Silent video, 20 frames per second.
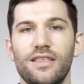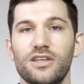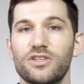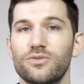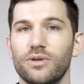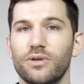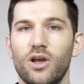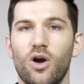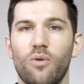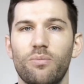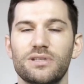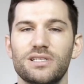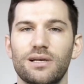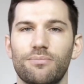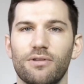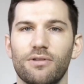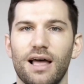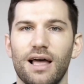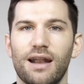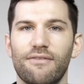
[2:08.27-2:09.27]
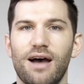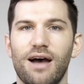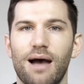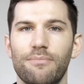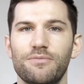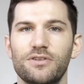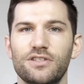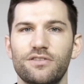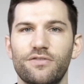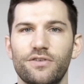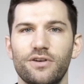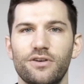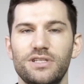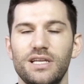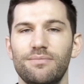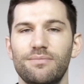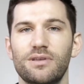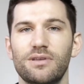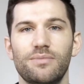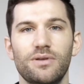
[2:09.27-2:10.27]
And this really opens up a lot of options for your
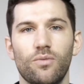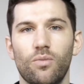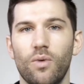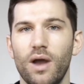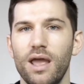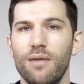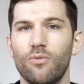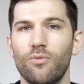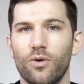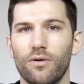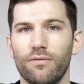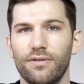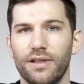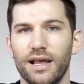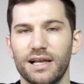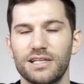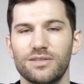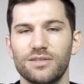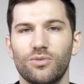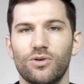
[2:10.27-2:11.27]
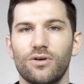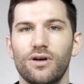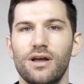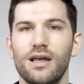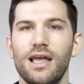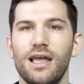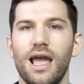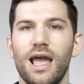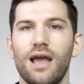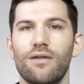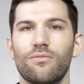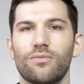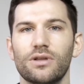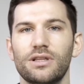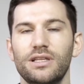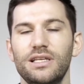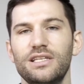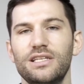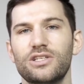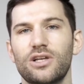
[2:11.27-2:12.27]
team to be way more flexible and
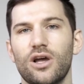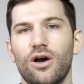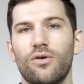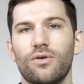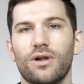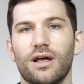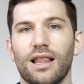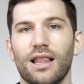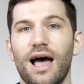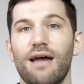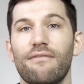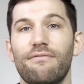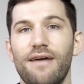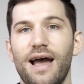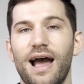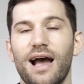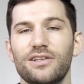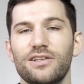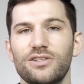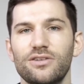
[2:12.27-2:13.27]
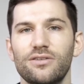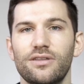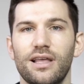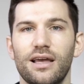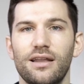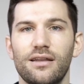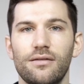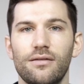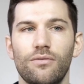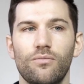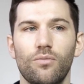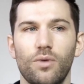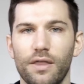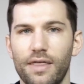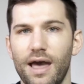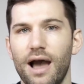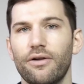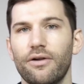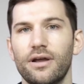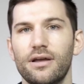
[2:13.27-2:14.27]
release code a lot faster than
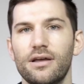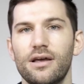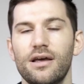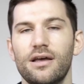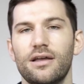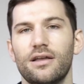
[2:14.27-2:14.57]
without it.